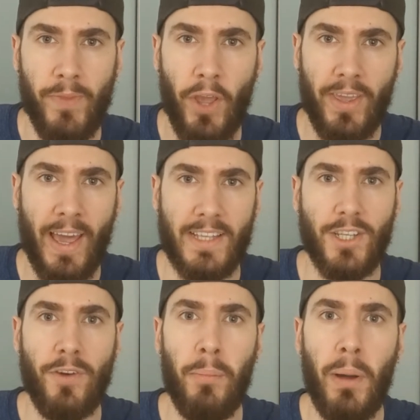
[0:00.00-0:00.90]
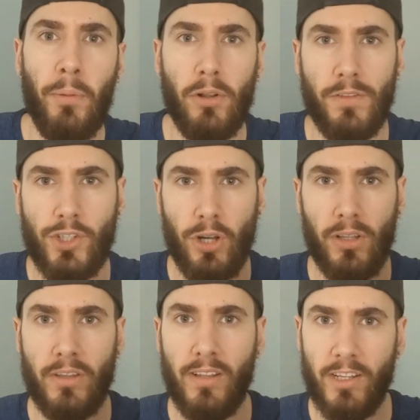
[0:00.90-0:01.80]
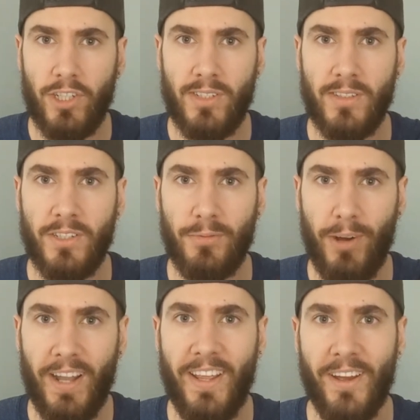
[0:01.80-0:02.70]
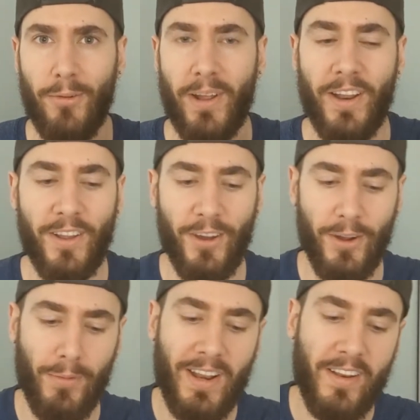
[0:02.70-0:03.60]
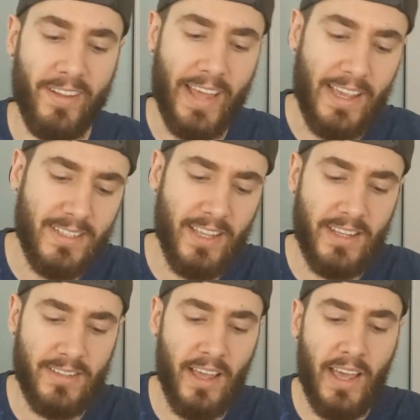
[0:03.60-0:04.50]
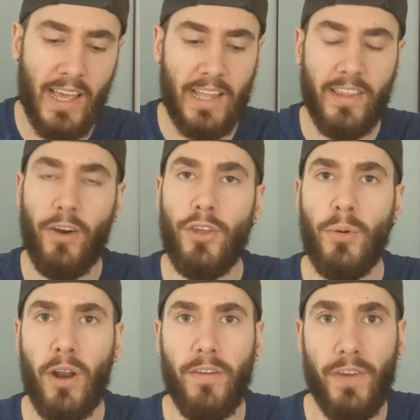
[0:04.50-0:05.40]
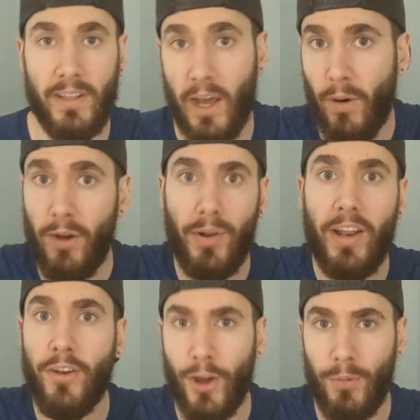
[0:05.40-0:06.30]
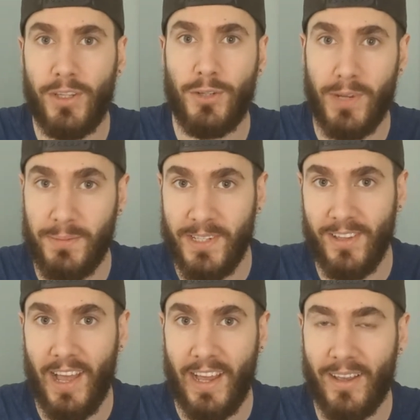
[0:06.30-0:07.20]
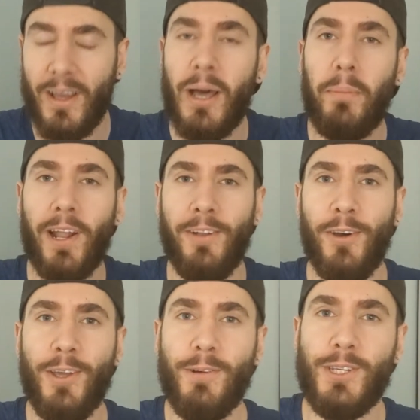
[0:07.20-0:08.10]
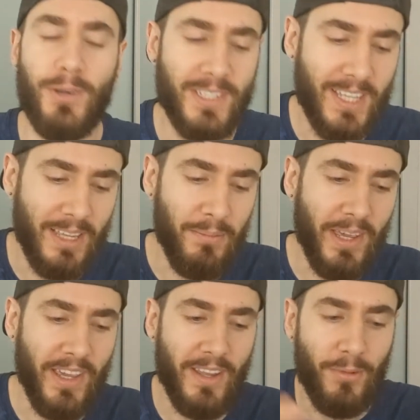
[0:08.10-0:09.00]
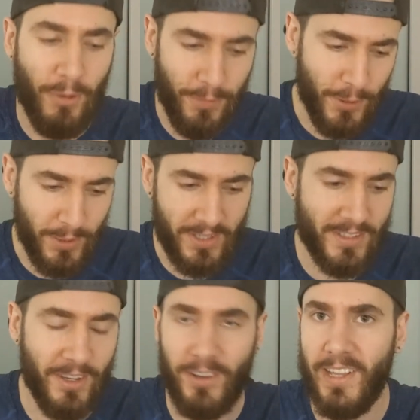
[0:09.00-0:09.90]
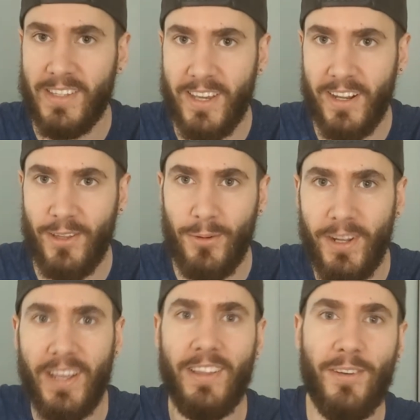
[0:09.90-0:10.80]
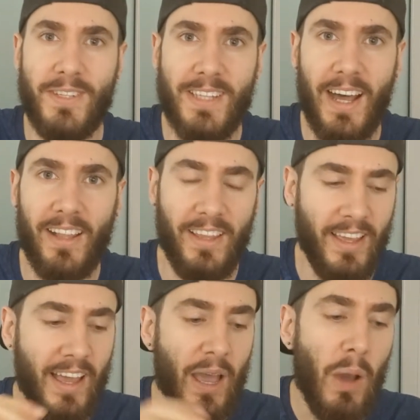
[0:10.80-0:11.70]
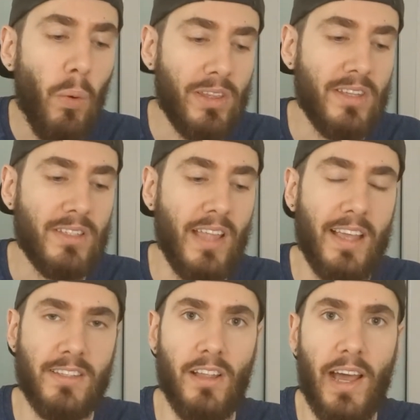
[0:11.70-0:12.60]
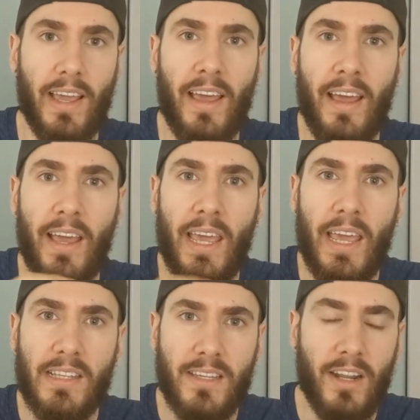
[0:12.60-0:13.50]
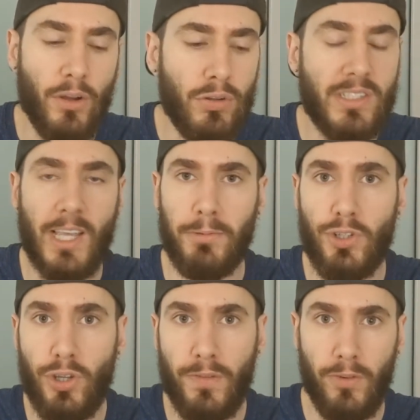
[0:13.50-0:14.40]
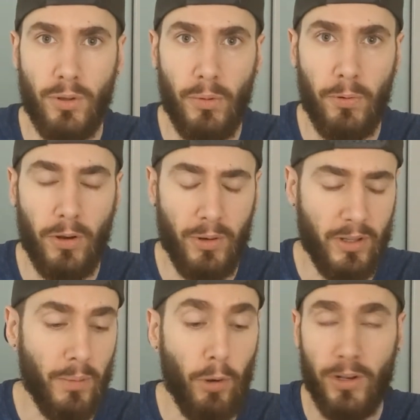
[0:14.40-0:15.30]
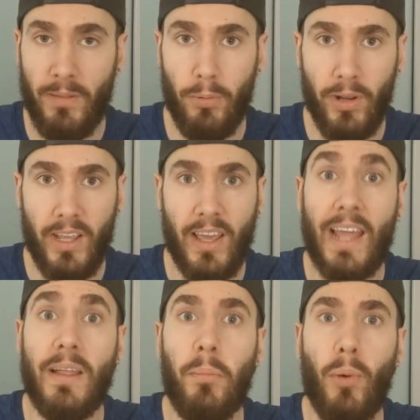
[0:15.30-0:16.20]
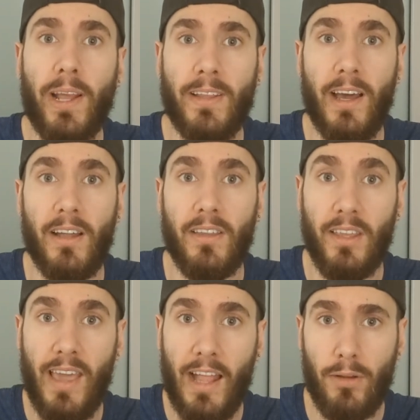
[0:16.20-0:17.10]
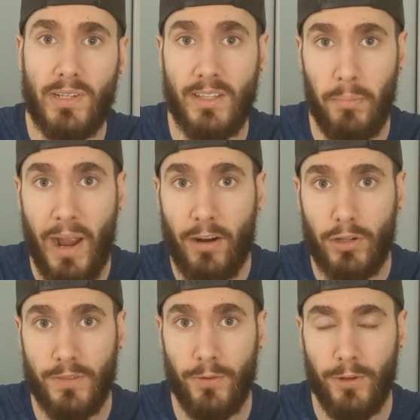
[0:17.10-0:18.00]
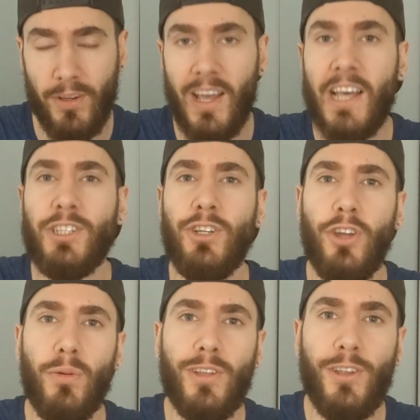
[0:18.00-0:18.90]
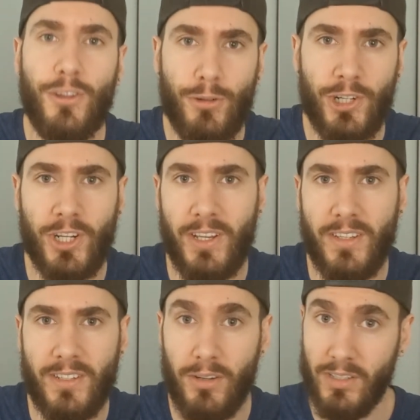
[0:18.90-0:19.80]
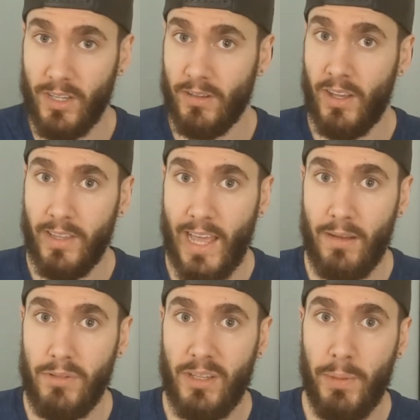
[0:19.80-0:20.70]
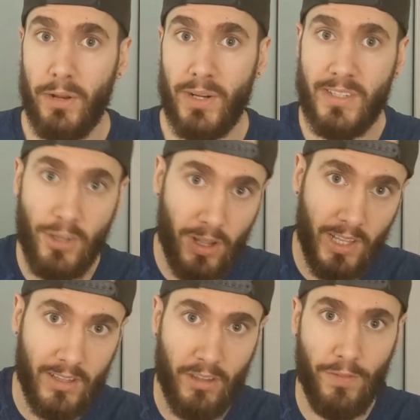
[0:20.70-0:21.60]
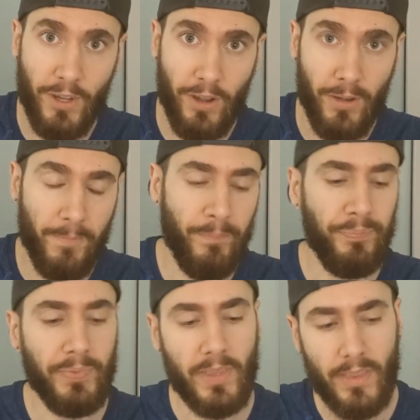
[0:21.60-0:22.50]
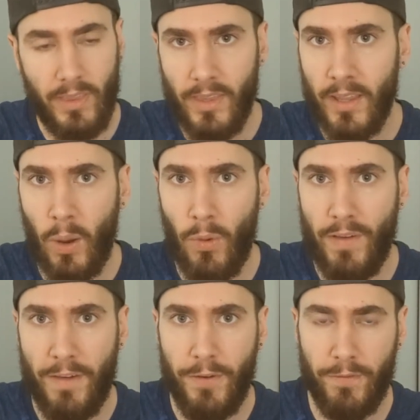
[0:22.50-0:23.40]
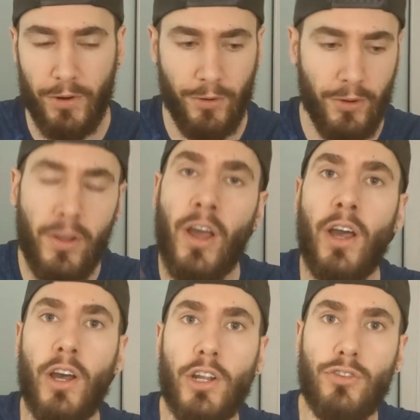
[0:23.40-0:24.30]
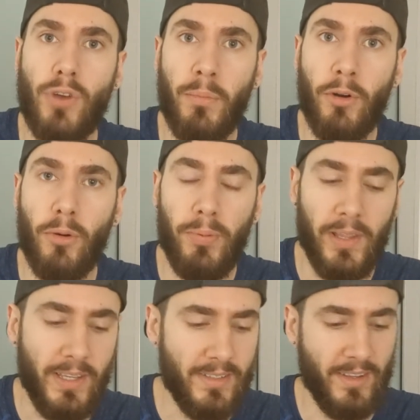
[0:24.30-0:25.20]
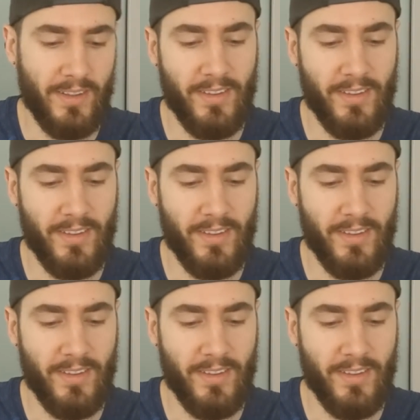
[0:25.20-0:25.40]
Okay, so I've got my bowl of chocolate deliciousness right here, ready to go, ready to taste test and tell you what I think. Now I already know what this recipe is like, but I know you enjoy seeing me review it. So let's get into it and tell you exactly what this tastes like. Is it a good substitute for normal protein pudding? And then break down the calories and the macros for you, so you know what the nutrition is, because that was the big reason you clicked this video. Without further ado, drum roll please.